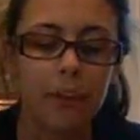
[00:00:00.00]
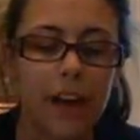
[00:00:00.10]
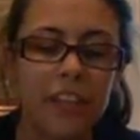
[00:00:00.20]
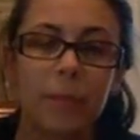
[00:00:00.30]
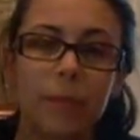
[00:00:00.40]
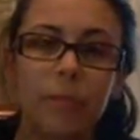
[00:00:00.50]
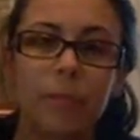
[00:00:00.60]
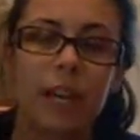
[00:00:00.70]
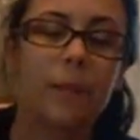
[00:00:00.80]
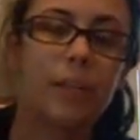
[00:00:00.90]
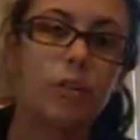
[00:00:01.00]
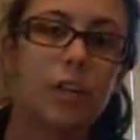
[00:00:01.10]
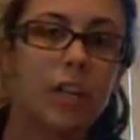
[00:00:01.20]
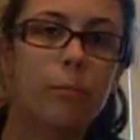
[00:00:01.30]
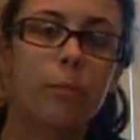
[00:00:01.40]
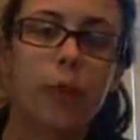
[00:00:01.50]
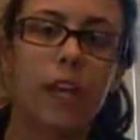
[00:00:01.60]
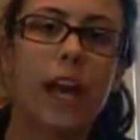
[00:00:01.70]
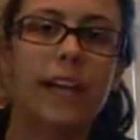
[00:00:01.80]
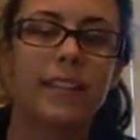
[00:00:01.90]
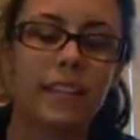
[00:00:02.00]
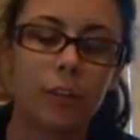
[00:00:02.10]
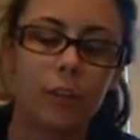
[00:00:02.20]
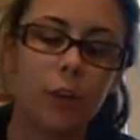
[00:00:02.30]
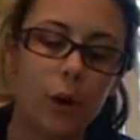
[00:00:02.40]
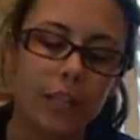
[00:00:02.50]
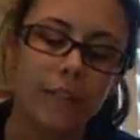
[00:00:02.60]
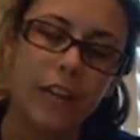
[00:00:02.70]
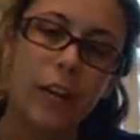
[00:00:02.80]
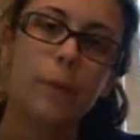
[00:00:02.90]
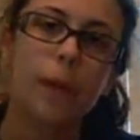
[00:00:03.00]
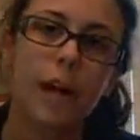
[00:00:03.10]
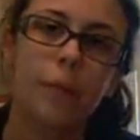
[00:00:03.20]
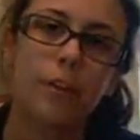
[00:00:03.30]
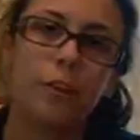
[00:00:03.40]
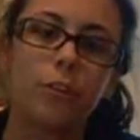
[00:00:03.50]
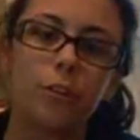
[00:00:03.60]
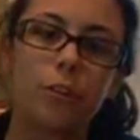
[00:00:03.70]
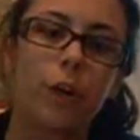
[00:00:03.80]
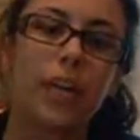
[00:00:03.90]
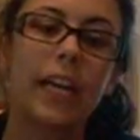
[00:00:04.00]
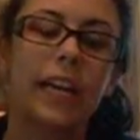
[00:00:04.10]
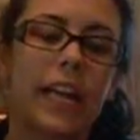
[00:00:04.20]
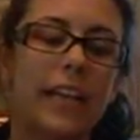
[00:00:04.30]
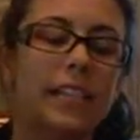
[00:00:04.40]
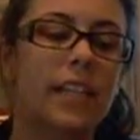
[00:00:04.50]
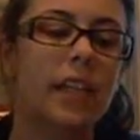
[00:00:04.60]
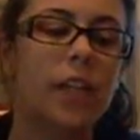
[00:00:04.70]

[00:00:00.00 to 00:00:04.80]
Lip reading: fact that both the men have been drinking before the accident should go at the very bottom of the news story in case